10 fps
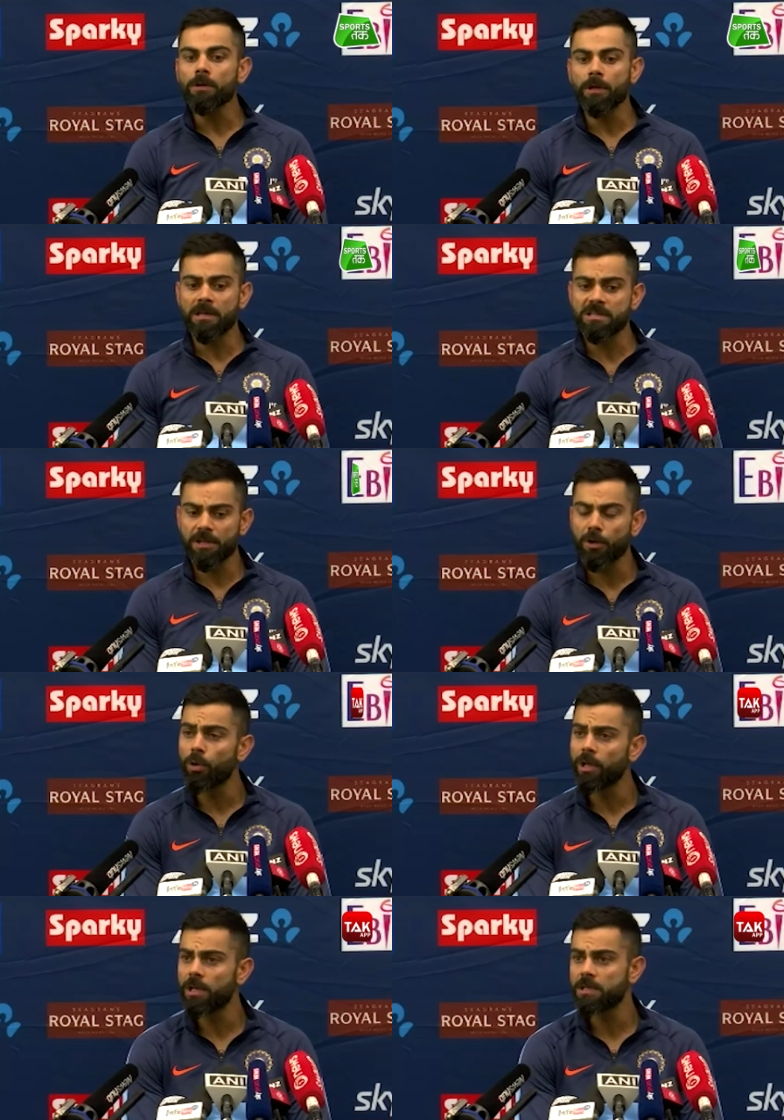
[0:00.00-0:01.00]
yeah, he's hitting
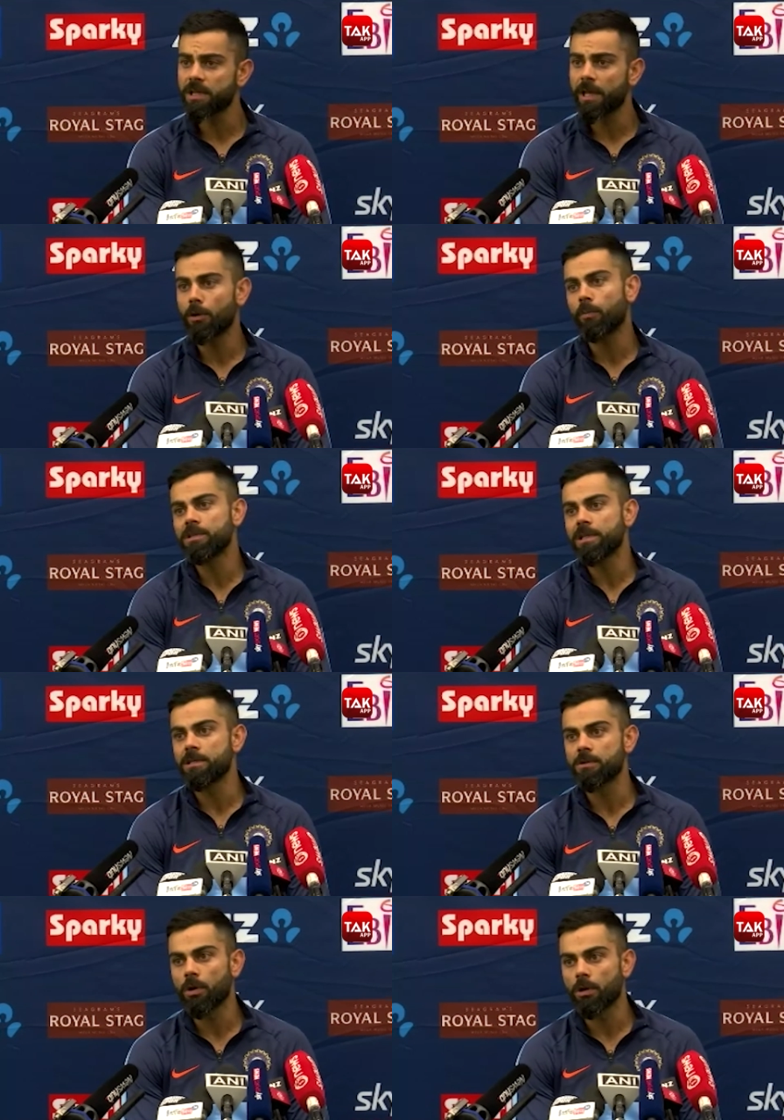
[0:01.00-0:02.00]
good areas again. Obviously,
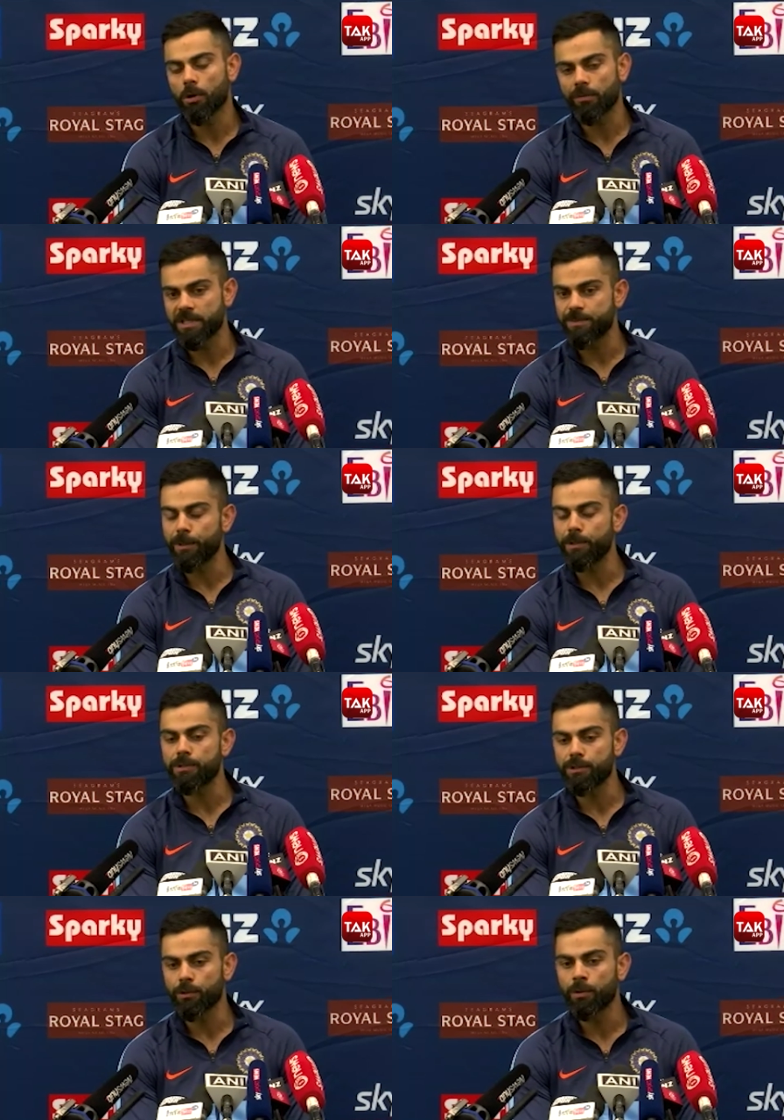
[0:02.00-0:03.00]
he's got a lot of
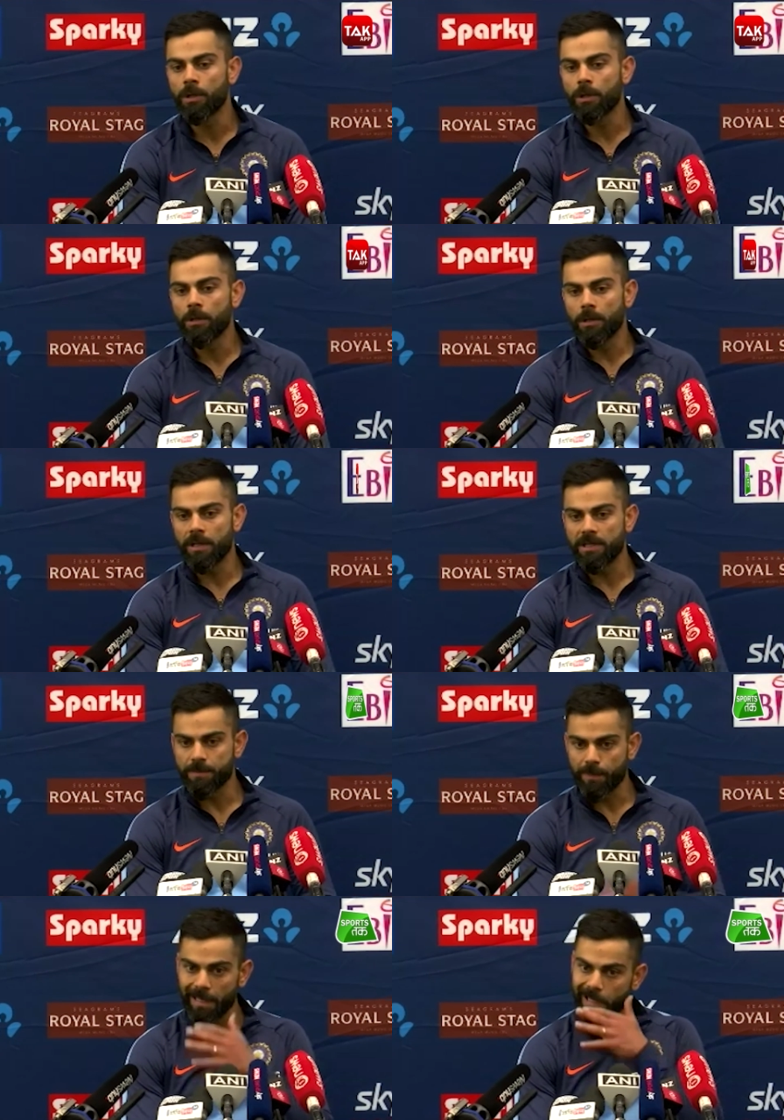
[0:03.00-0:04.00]
experience. So
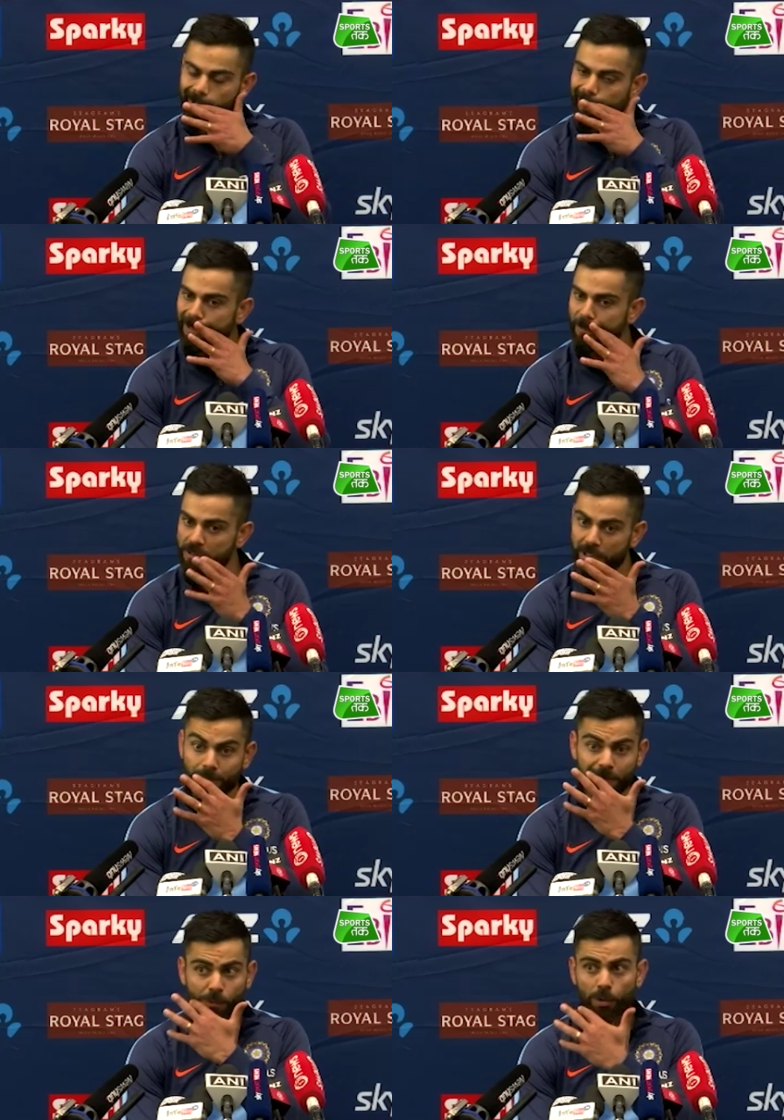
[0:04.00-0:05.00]
he's played in New
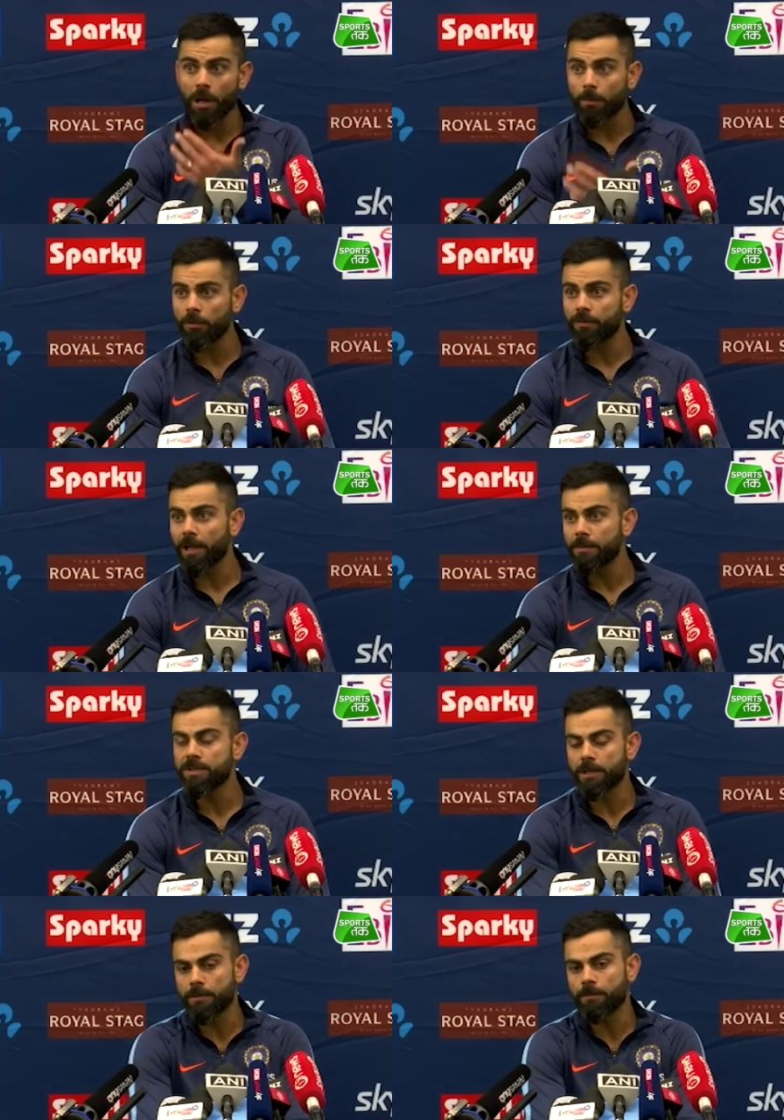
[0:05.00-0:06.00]
Zealand before a couple of
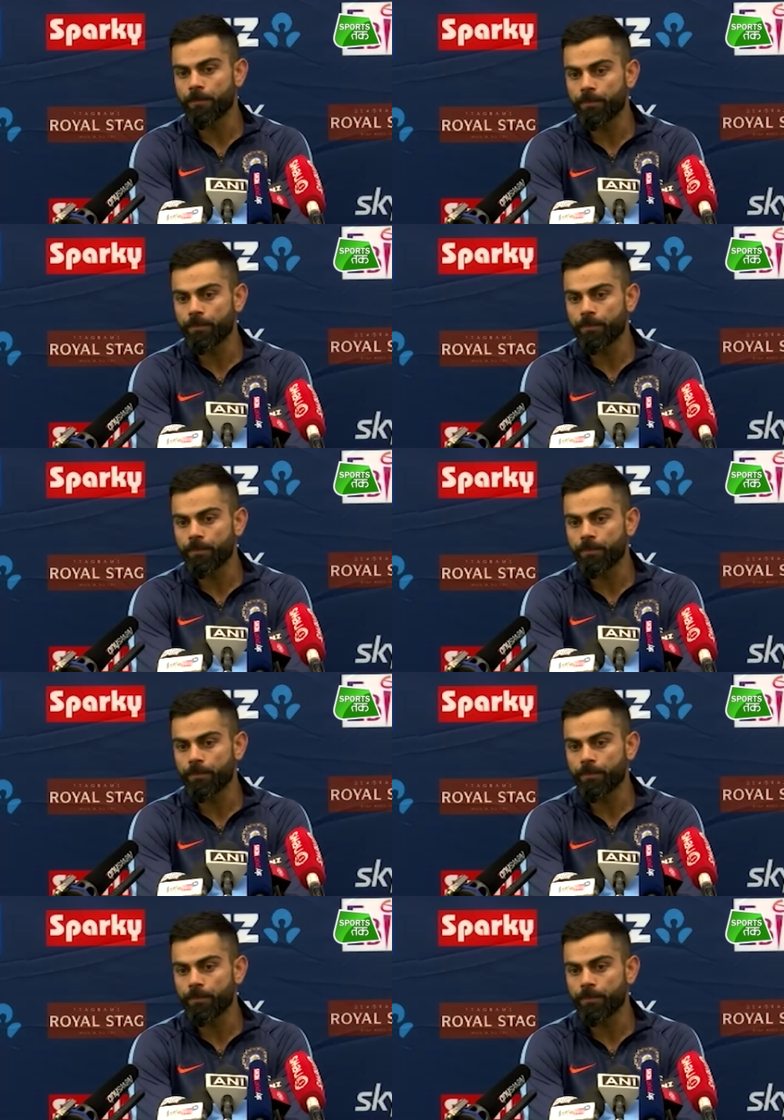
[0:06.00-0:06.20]
times, and